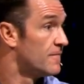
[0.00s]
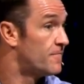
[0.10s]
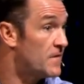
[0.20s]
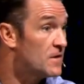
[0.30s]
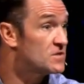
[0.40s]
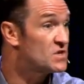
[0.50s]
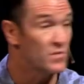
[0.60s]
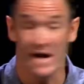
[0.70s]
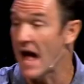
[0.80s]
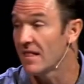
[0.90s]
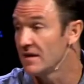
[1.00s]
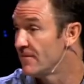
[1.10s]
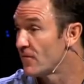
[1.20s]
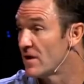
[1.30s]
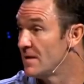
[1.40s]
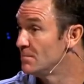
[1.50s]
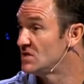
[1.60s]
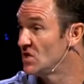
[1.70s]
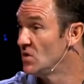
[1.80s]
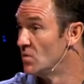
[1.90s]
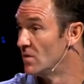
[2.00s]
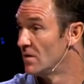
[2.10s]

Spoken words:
fear's a reality for him too.